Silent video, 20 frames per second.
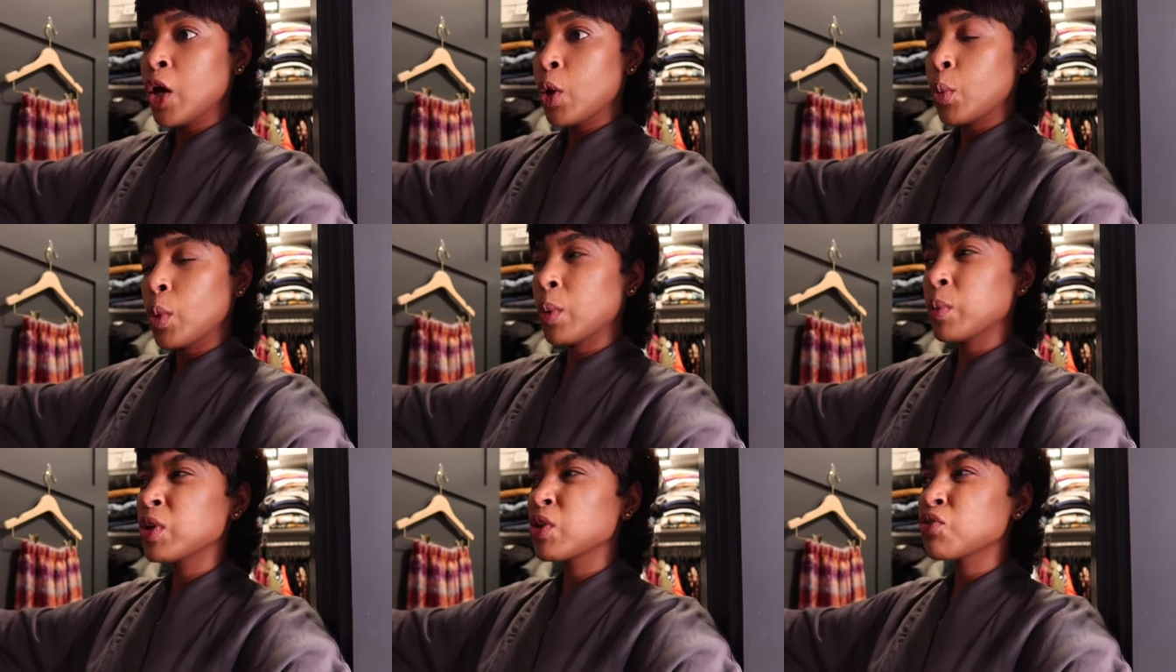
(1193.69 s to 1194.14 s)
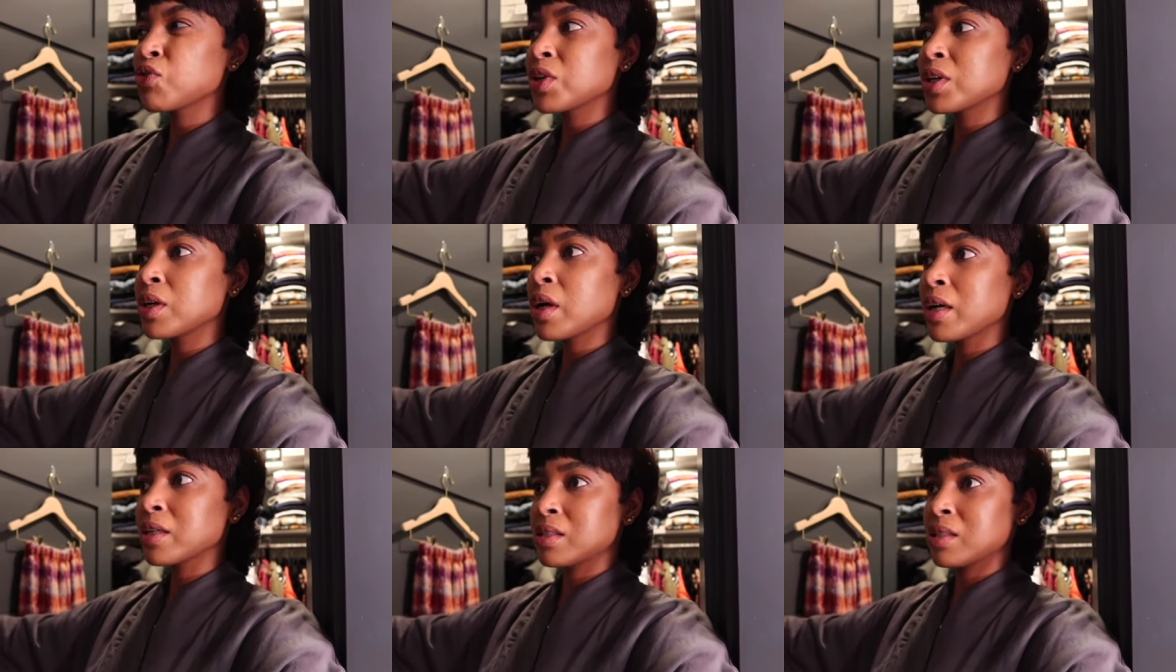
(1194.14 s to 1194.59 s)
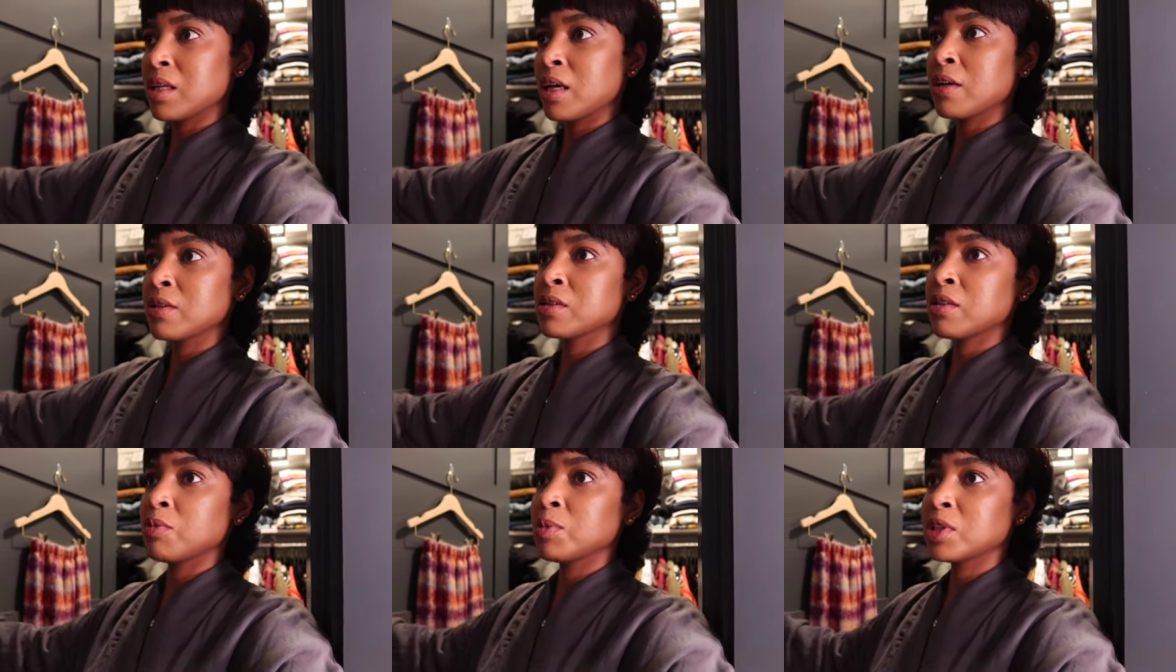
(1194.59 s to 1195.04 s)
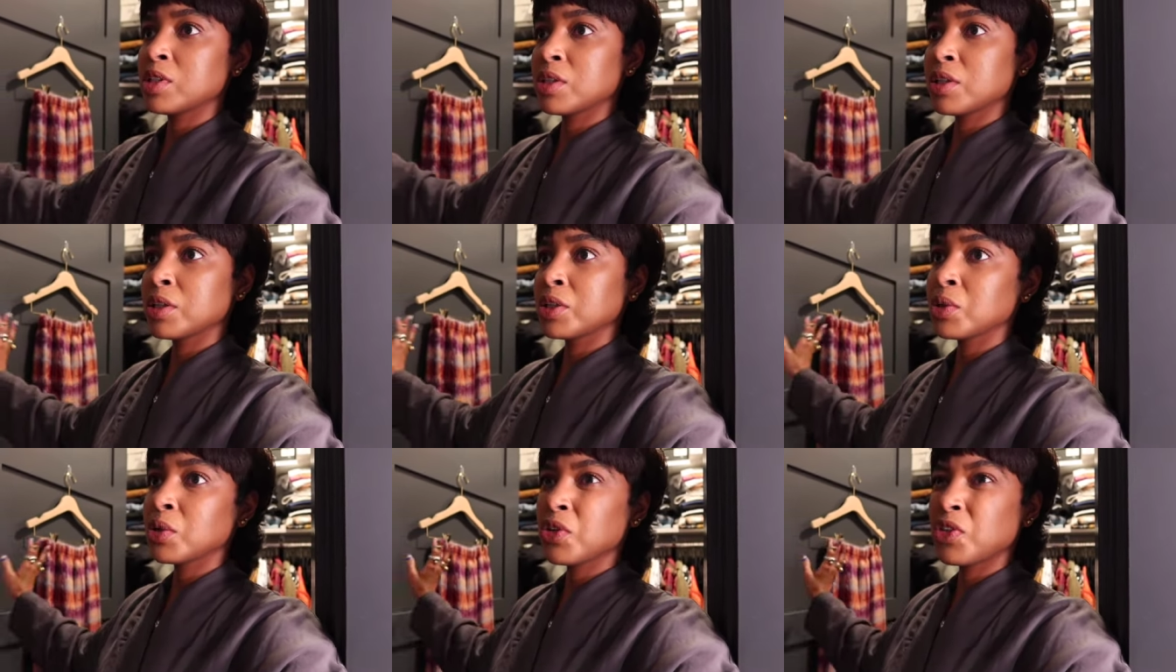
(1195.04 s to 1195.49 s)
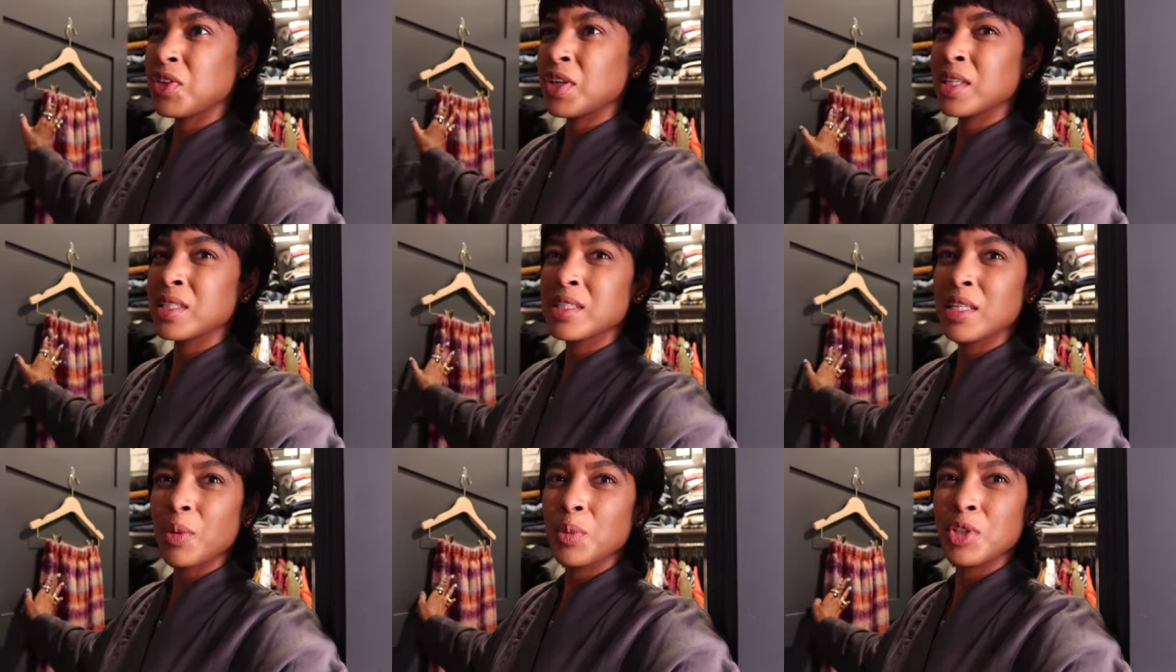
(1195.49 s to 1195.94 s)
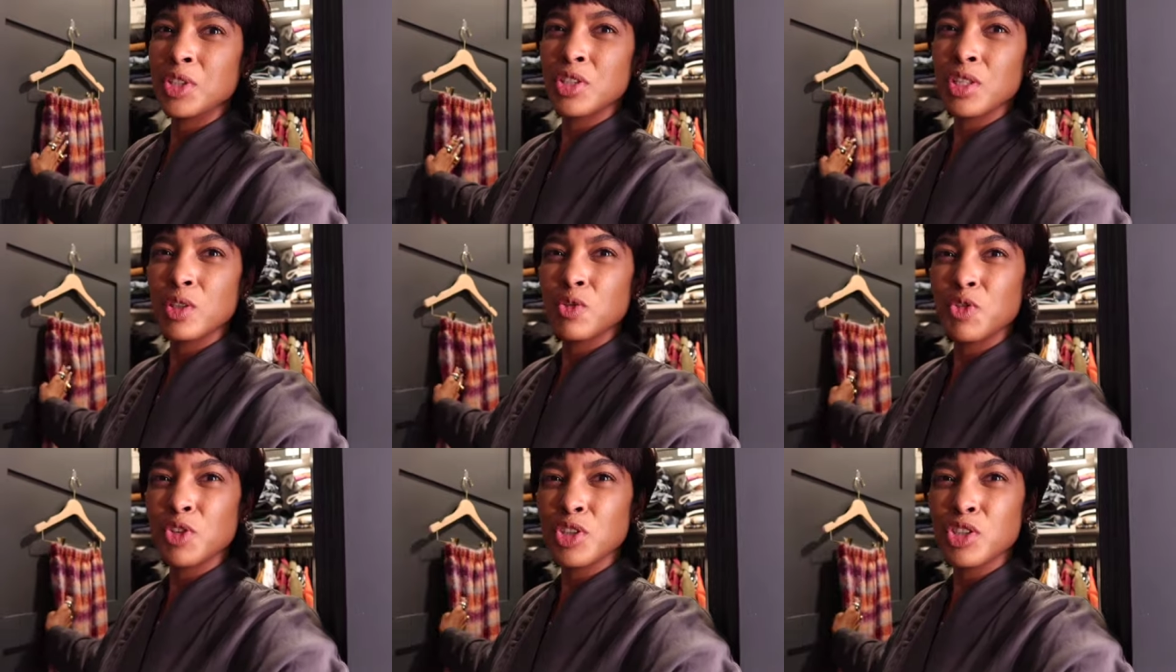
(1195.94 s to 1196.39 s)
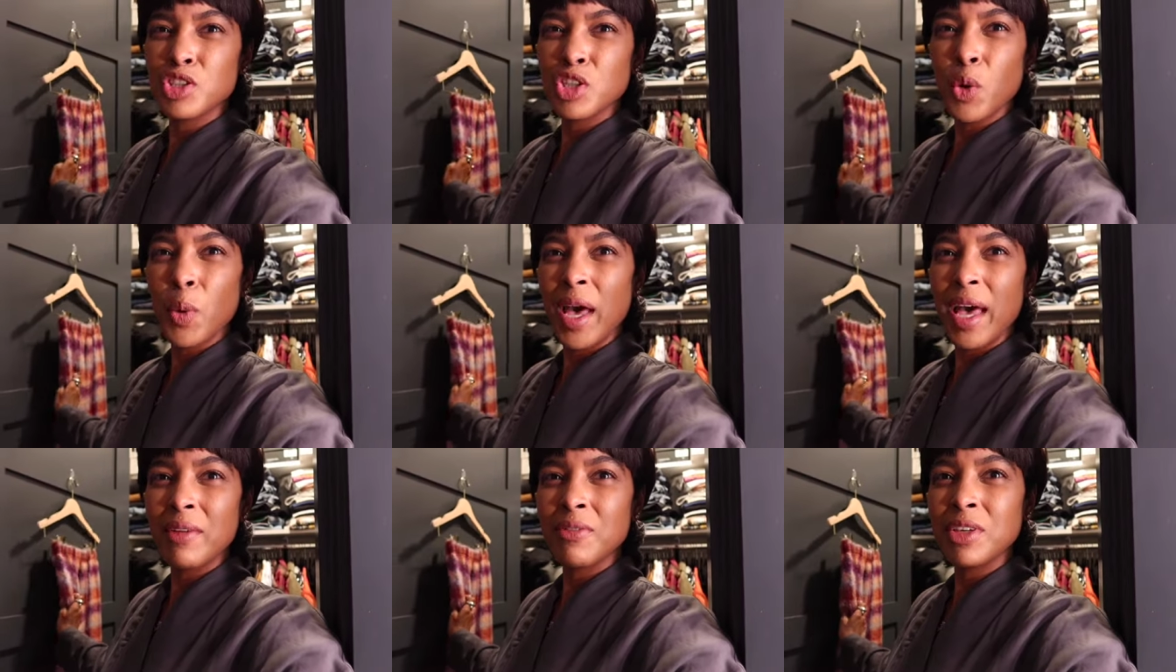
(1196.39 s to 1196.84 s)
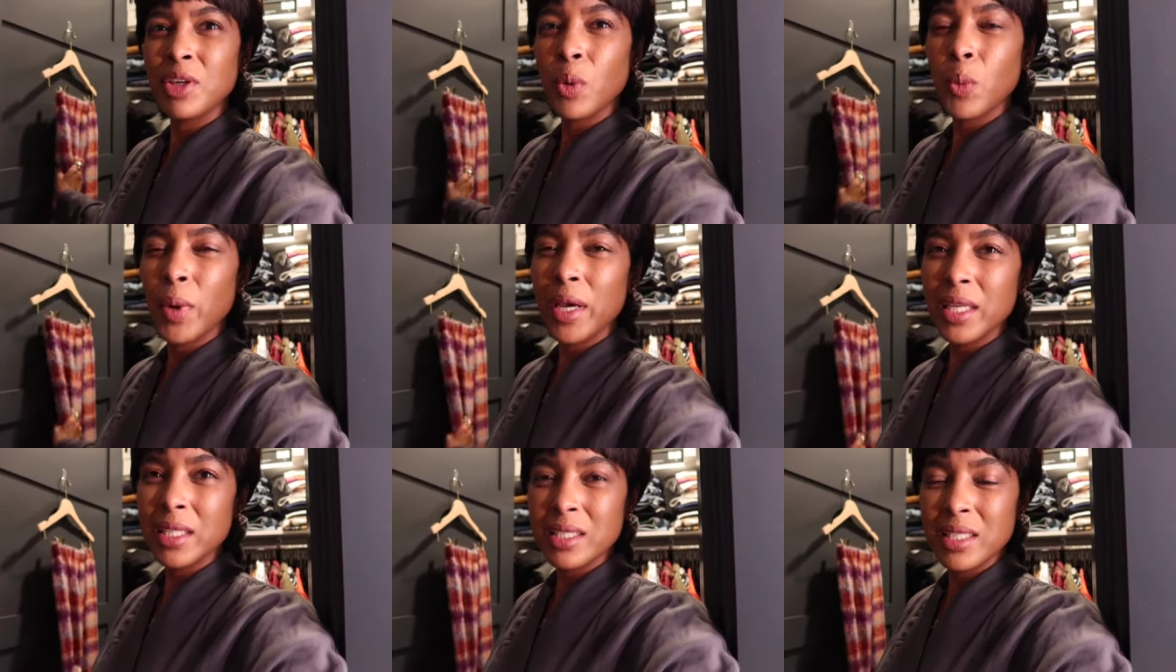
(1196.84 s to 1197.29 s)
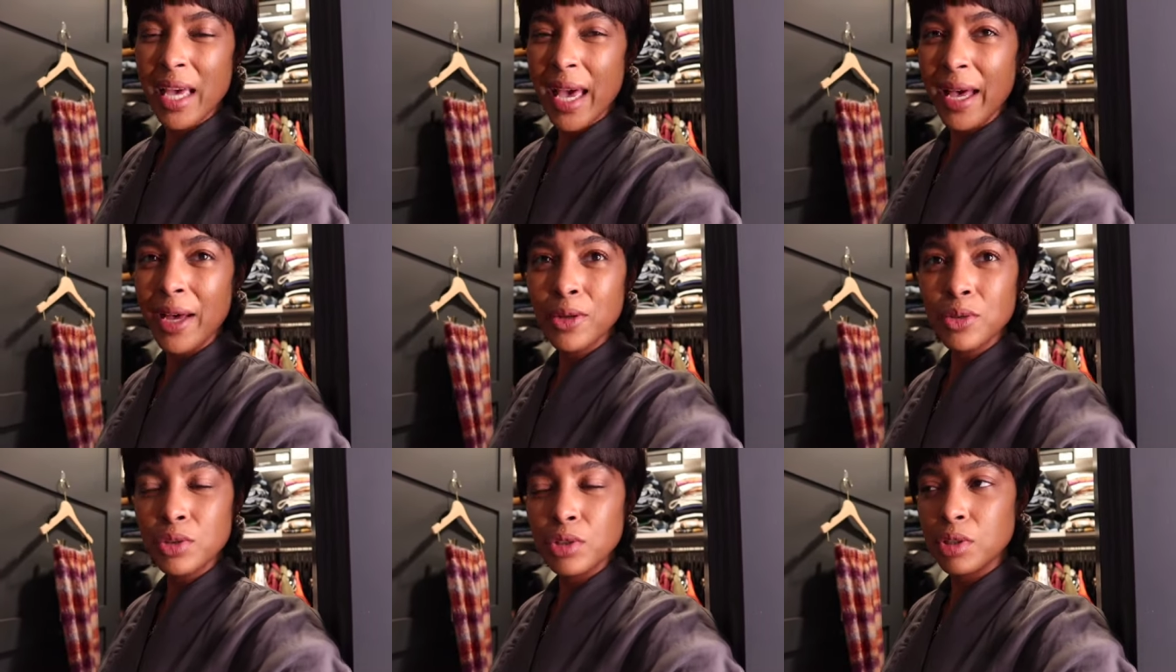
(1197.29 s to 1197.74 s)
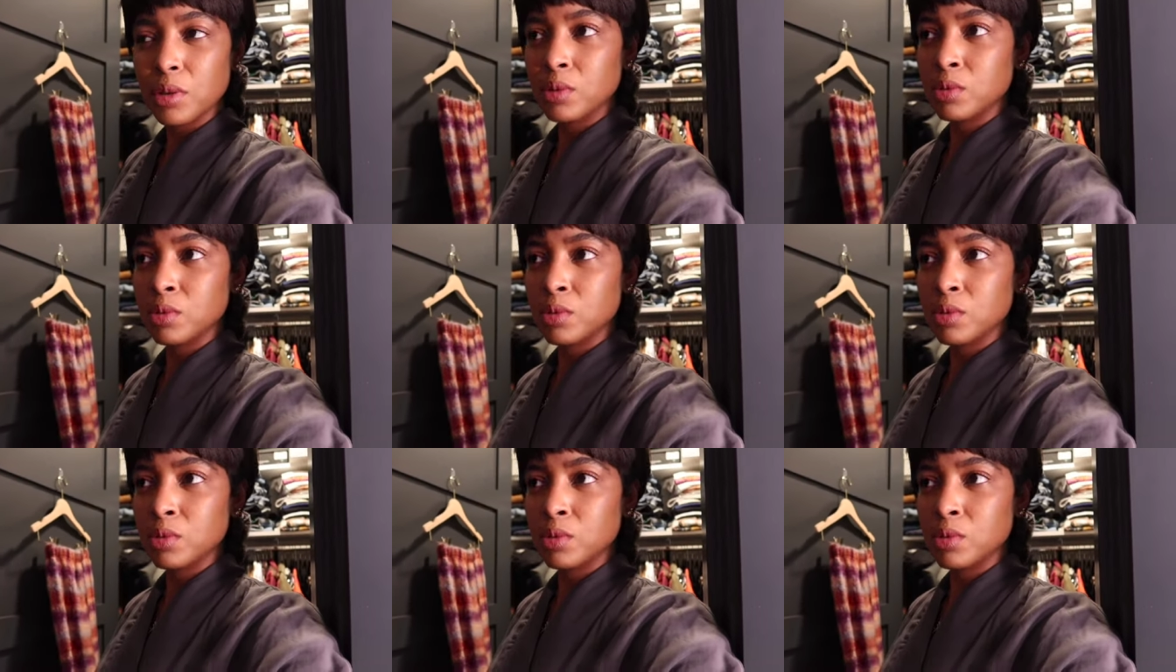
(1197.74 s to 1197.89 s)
when we rid ourselves of material things that we just feel so heavy and weighed down to,